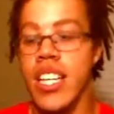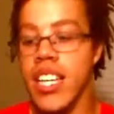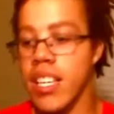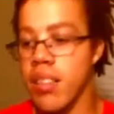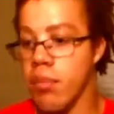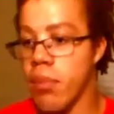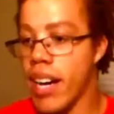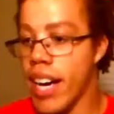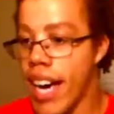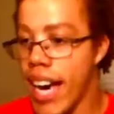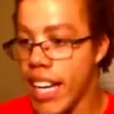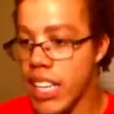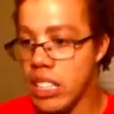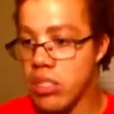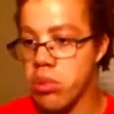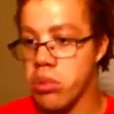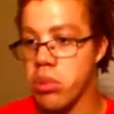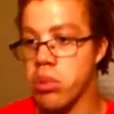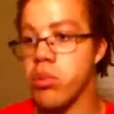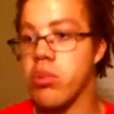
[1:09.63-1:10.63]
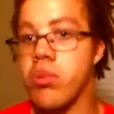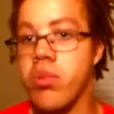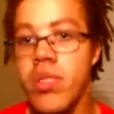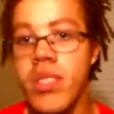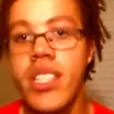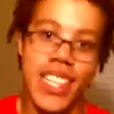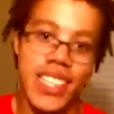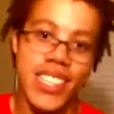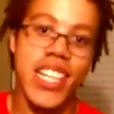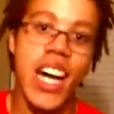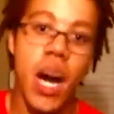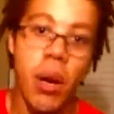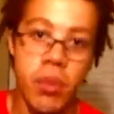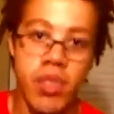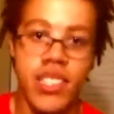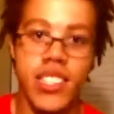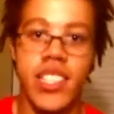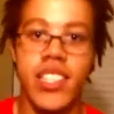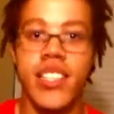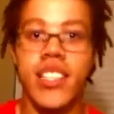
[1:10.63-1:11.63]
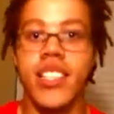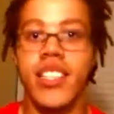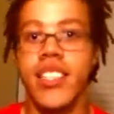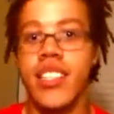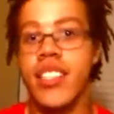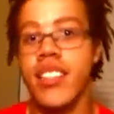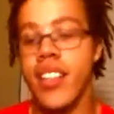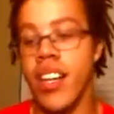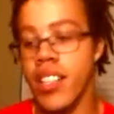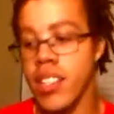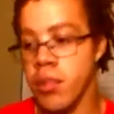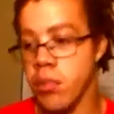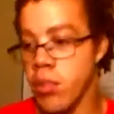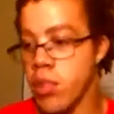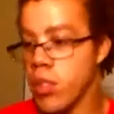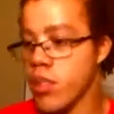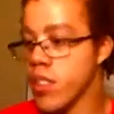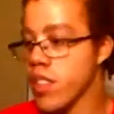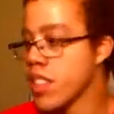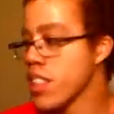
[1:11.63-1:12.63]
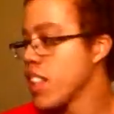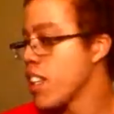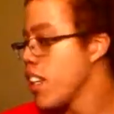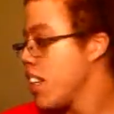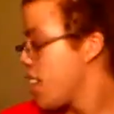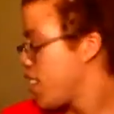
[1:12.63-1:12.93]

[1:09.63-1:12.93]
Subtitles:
and my actual like commentary on the movie.